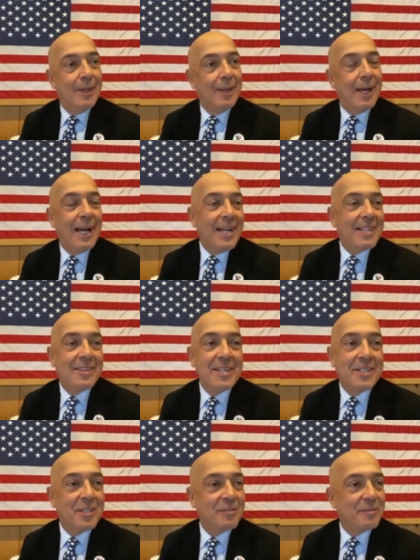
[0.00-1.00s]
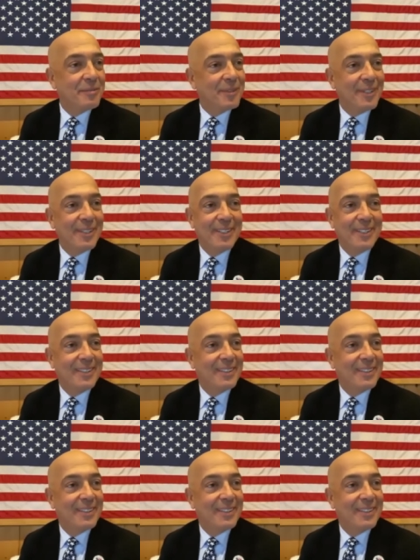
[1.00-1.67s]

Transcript: I, I, think of. Uh